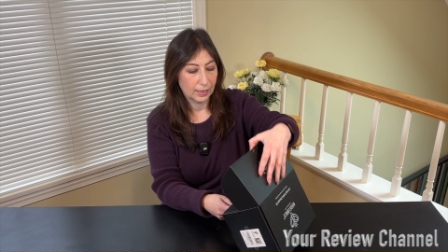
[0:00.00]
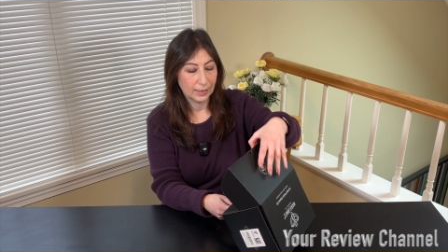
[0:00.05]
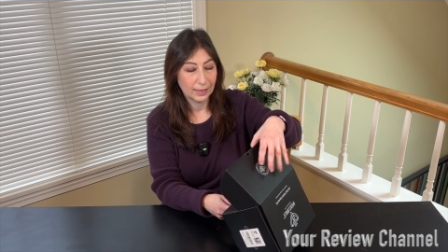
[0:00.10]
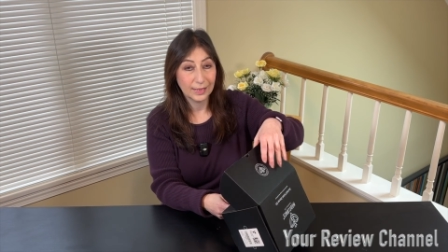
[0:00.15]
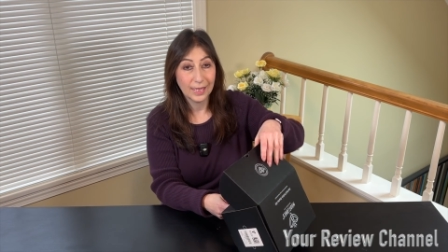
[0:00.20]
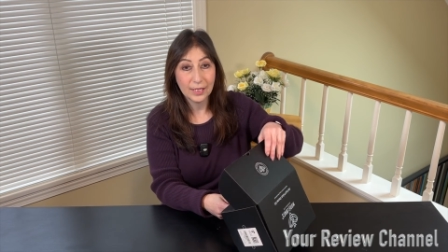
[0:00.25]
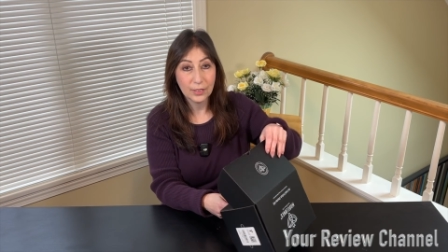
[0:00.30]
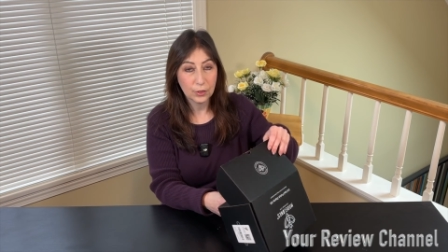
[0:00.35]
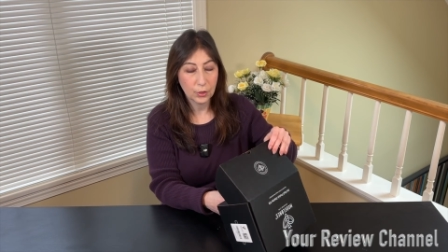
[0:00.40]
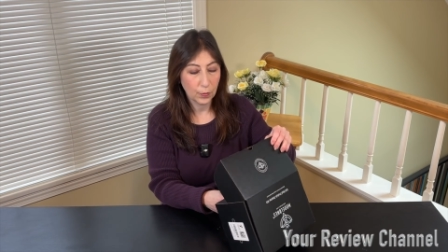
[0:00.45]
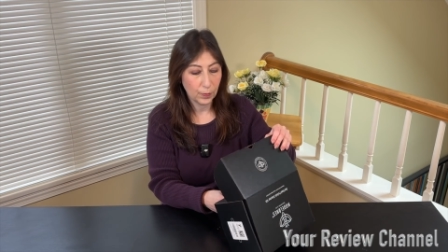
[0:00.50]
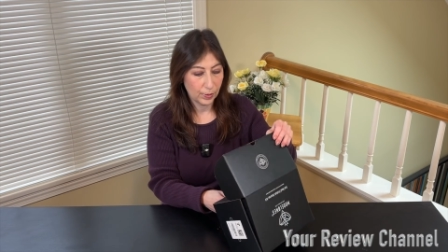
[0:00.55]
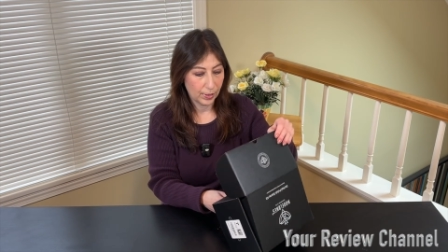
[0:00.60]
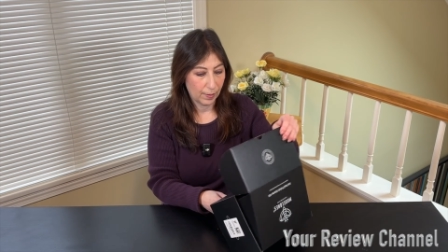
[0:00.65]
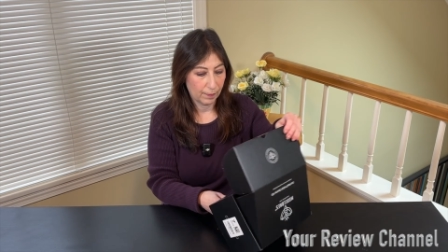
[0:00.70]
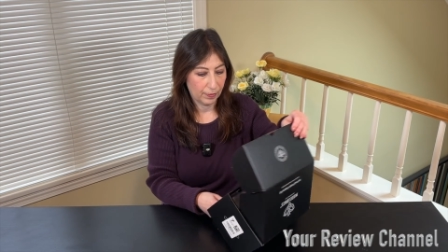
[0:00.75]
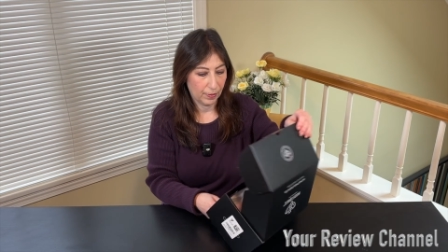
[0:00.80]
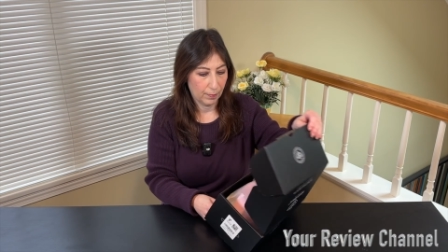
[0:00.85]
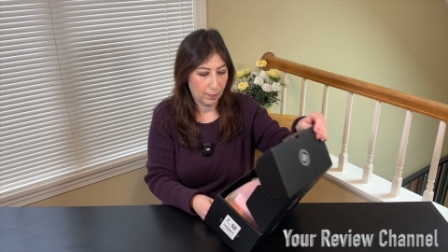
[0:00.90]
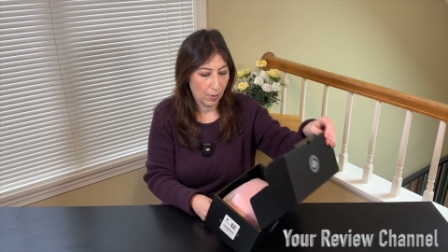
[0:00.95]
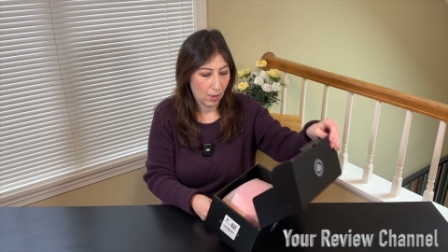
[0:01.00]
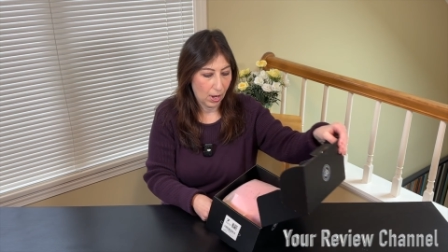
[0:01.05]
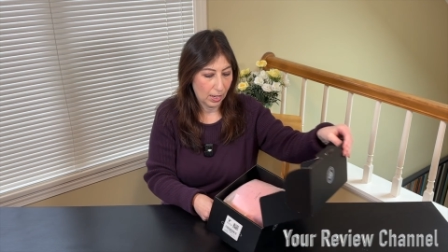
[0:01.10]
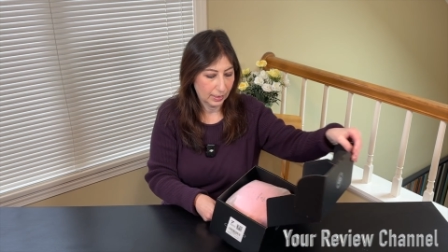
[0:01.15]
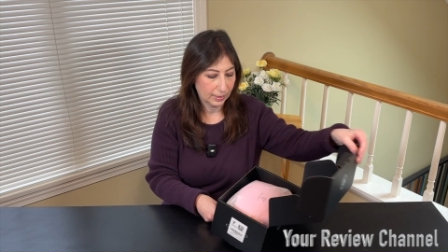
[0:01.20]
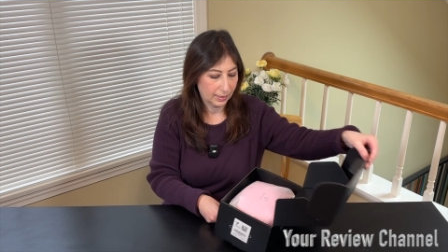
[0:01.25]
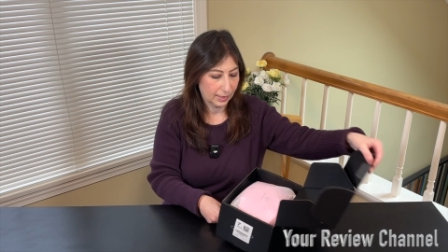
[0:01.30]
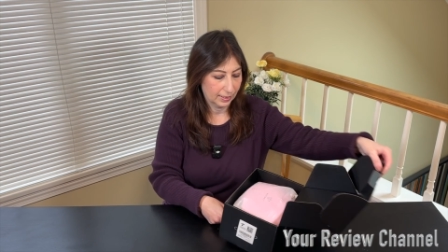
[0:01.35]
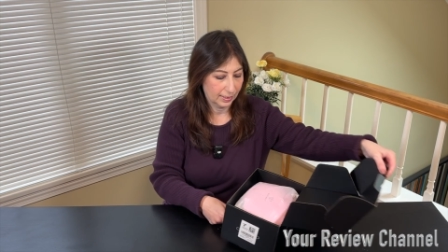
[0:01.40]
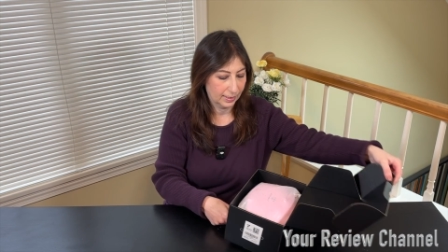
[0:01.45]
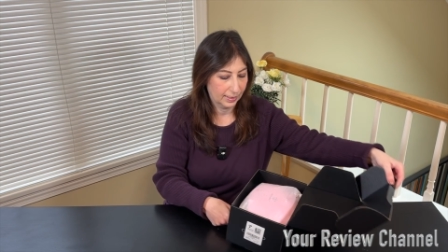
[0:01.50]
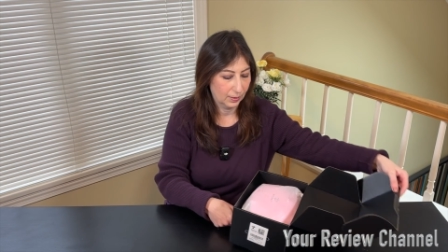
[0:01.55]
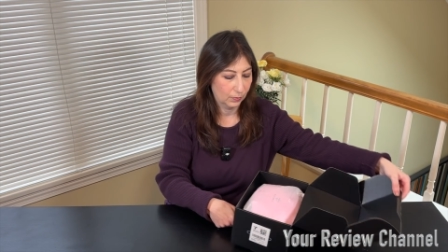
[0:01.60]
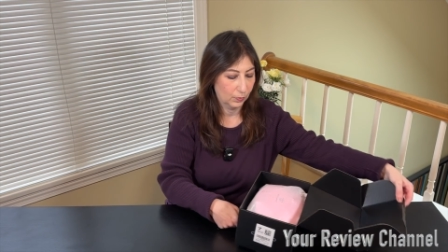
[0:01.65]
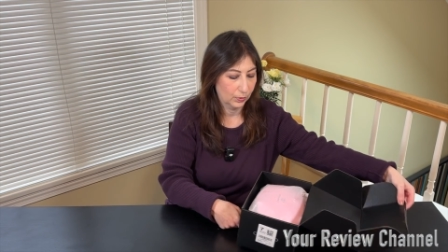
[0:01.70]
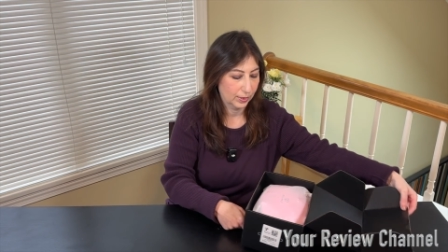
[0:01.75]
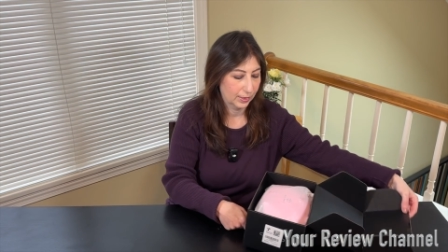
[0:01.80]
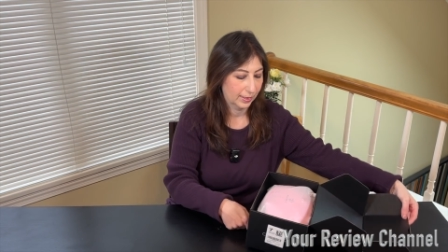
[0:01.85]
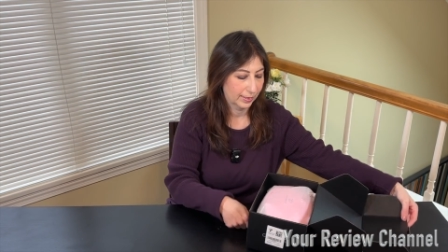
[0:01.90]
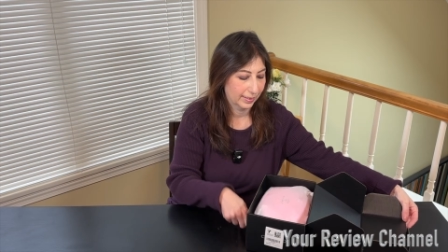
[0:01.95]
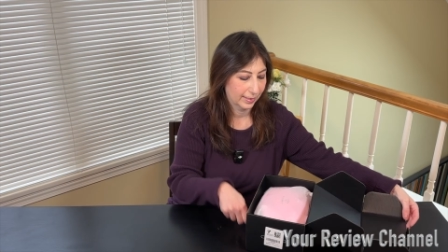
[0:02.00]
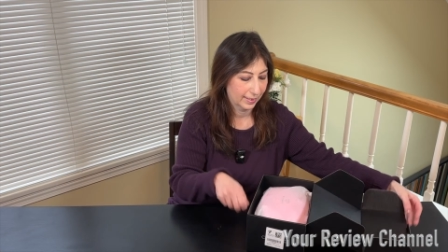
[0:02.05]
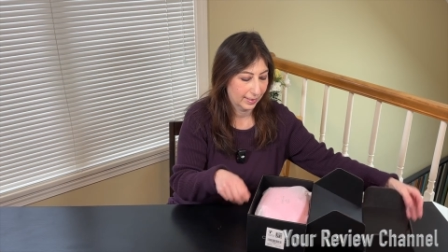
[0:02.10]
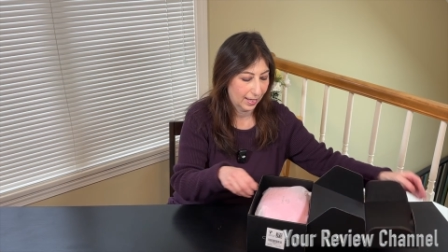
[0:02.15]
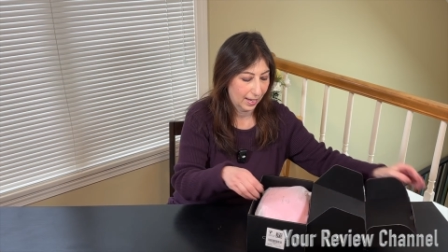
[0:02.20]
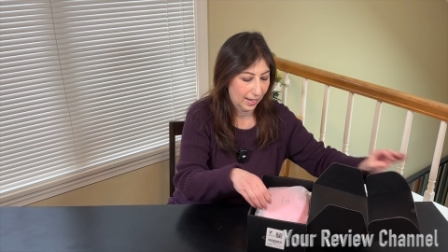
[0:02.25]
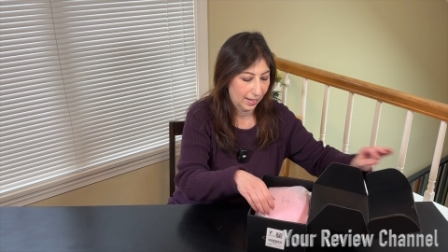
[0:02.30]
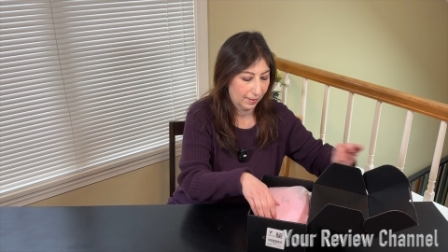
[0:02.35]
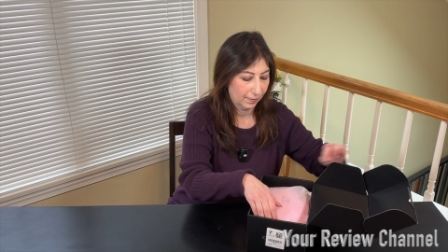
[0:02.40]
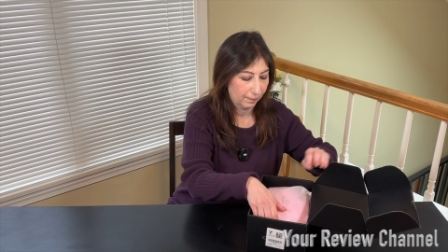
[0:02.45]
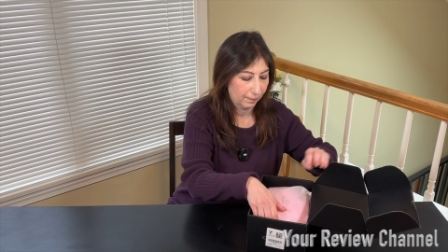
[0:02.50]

Let's open up the box and see what's inside.